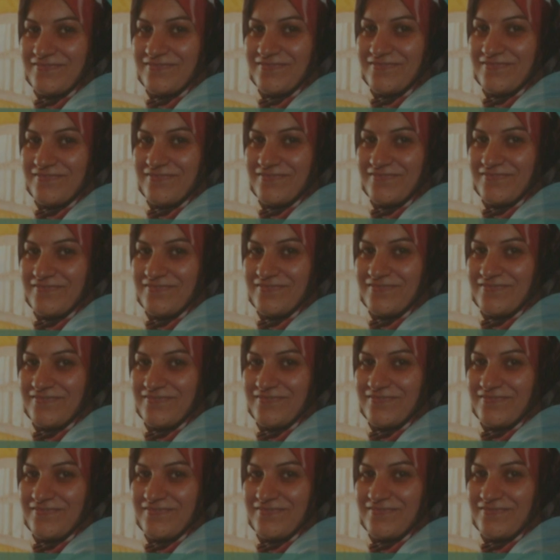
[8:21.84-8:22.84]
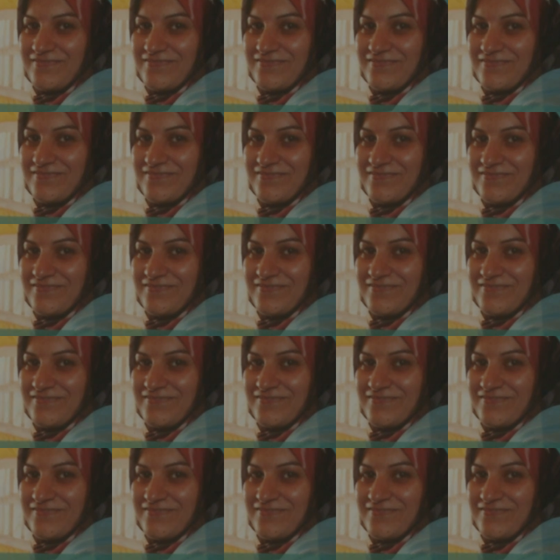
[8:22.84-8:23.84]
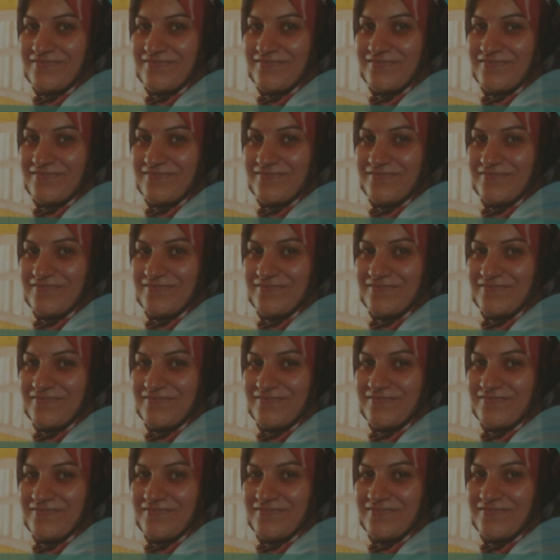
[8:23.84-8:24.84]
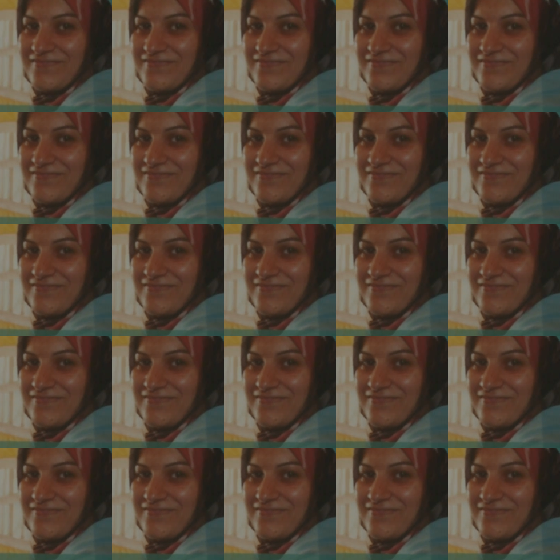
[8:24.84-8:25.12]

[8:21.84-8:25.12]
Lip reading: No words are spoken by the person on screen.